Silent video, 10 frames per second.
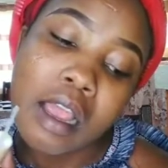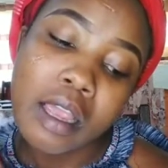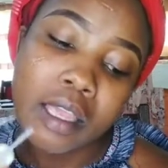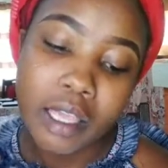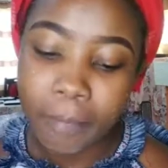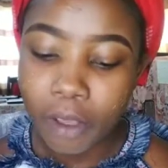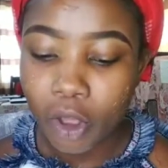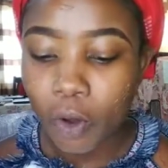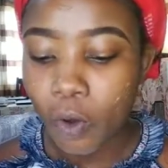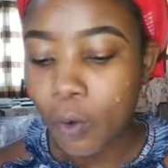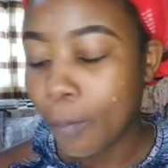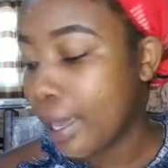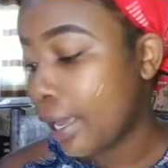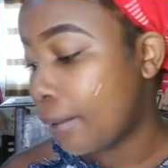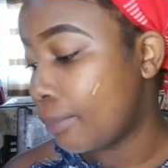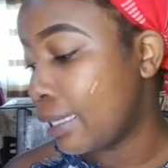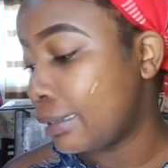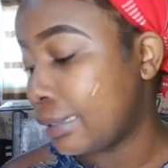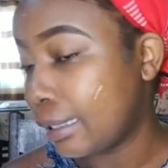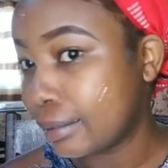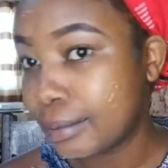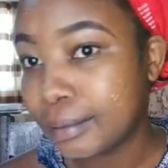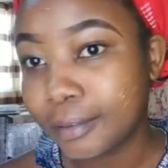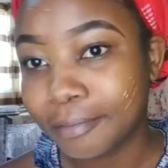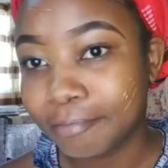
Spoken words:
keeping your makeup intact.